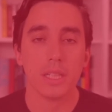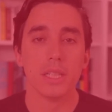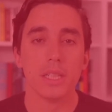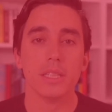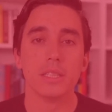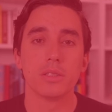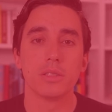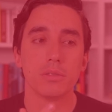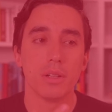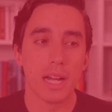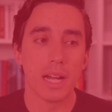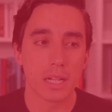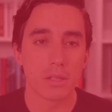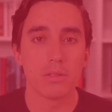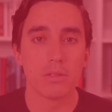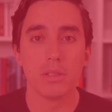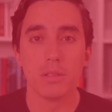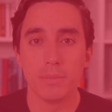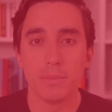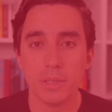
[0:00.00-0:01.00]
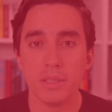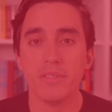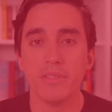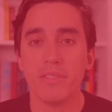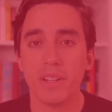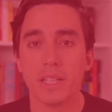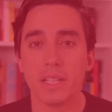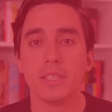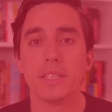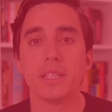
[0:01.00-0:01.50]
is to actually be
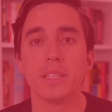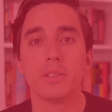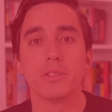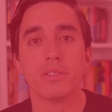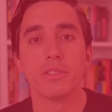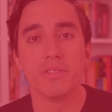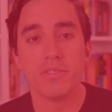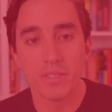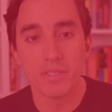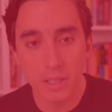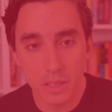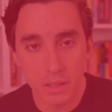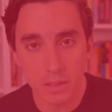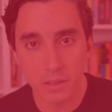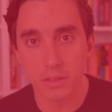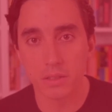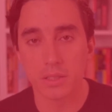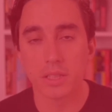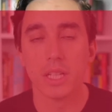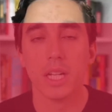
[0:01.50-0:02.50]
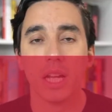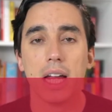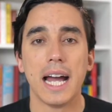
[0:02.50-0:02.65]
facing your fears